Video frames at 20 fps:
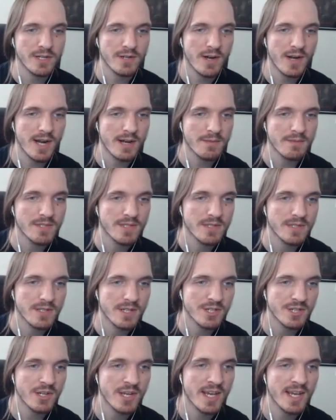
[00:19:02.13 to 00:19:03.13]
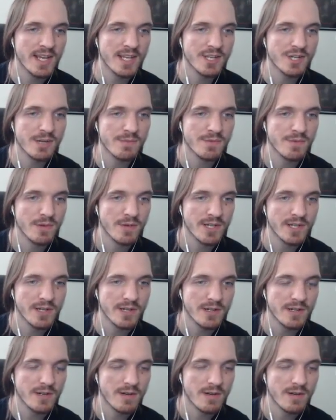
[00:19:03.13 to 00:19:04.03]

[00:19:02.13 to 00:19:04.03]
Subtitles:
grabs, because you can't get jumped while you're...